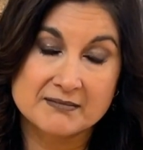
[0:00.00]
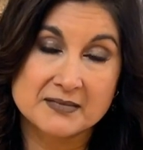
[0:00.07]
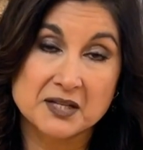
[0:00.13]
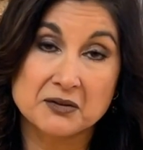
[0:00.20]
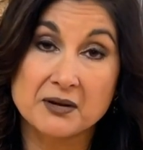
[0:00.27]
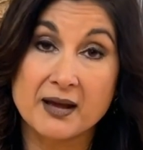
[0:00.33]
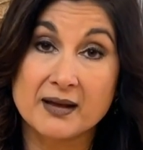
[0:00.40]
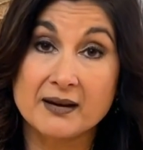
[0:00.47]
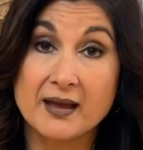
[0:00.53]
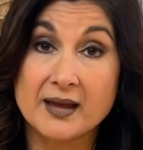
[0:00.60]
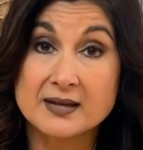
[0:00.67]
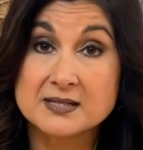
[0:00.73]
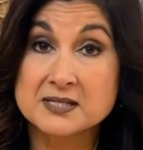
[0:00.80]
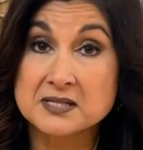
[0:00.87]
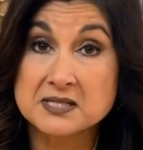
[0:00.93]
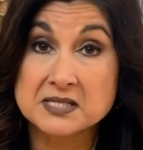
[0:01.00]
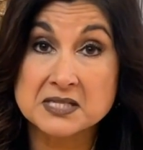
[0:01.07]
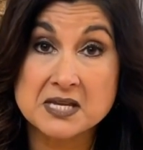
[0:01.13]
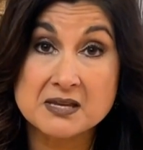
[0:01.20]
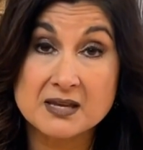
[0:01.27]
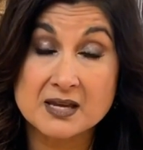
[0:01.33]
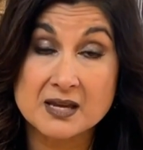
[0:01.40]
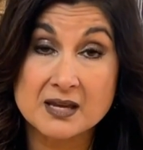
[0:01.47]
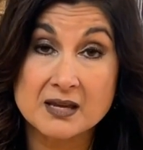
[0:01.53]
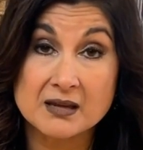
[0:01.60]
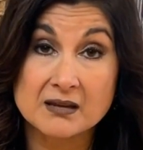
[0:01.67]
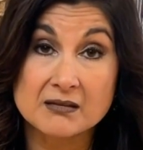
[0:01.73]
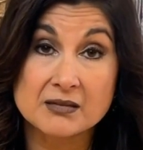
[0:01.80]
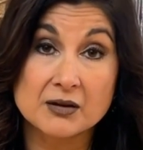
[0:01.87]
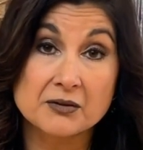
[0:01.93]
They're not exit
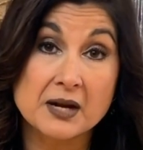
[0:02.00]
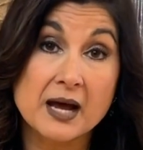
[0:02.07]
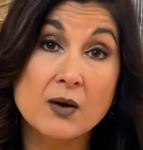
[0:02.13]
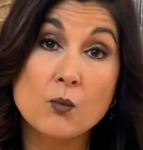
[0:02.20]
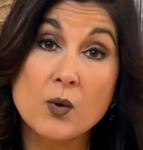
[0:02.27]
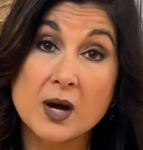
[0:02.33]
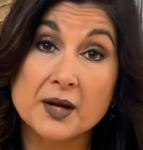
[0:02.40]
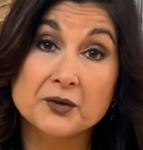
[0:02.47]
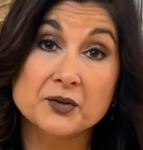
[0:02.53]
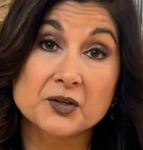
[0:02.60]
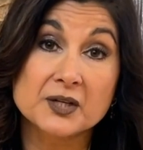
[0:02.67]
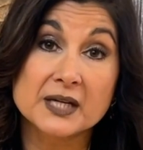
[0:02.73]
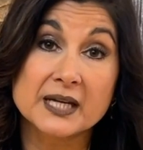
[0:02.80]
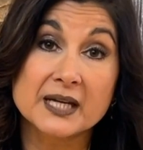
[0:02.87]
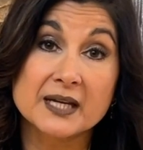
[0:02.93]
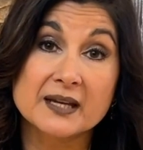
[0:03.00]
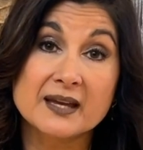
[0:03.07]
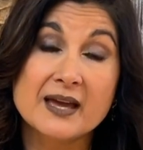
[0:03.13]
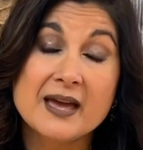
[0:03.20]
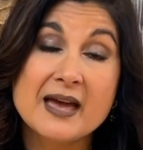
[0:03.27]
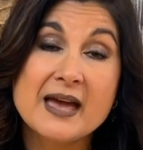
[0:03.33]
seeking, they're not wandering.